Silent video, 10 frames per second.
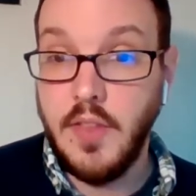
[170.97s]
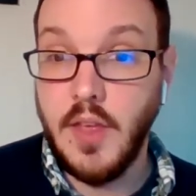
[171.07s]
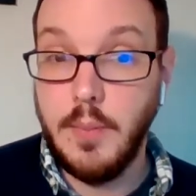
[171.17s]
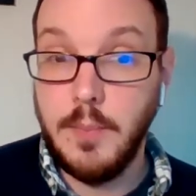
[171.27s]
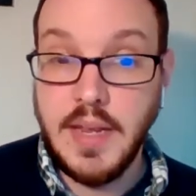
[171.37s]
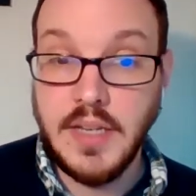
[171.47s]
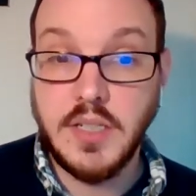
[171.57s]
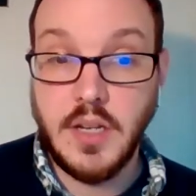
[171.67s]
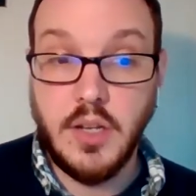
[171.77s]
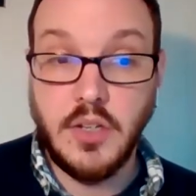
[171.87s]
that
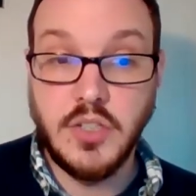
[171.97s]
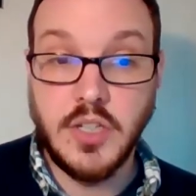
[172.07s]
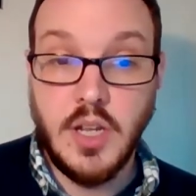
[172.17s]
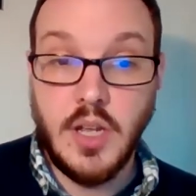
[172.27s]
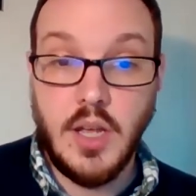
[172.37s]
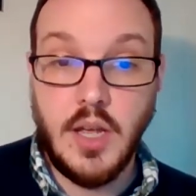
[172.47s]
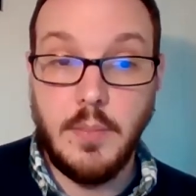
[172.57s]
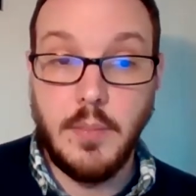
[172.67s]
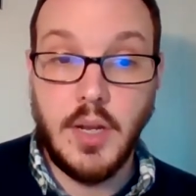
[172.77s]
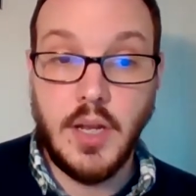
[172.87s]
makes us
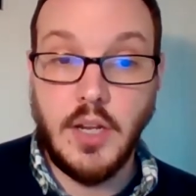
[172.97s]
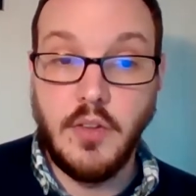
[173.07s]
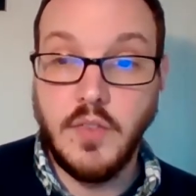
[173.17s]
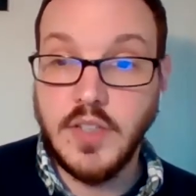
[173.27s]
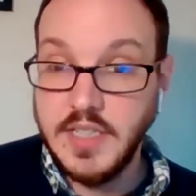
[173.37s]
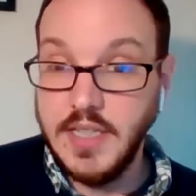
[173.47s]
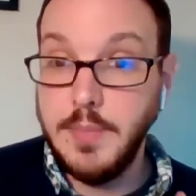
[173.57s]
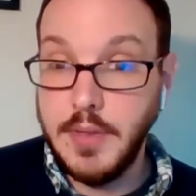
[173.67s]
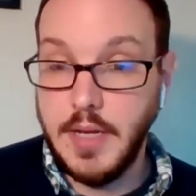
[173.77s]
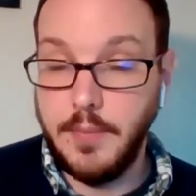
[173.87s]
kind of
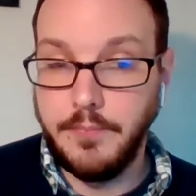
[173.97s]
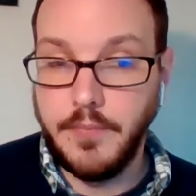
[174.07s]
sleepier.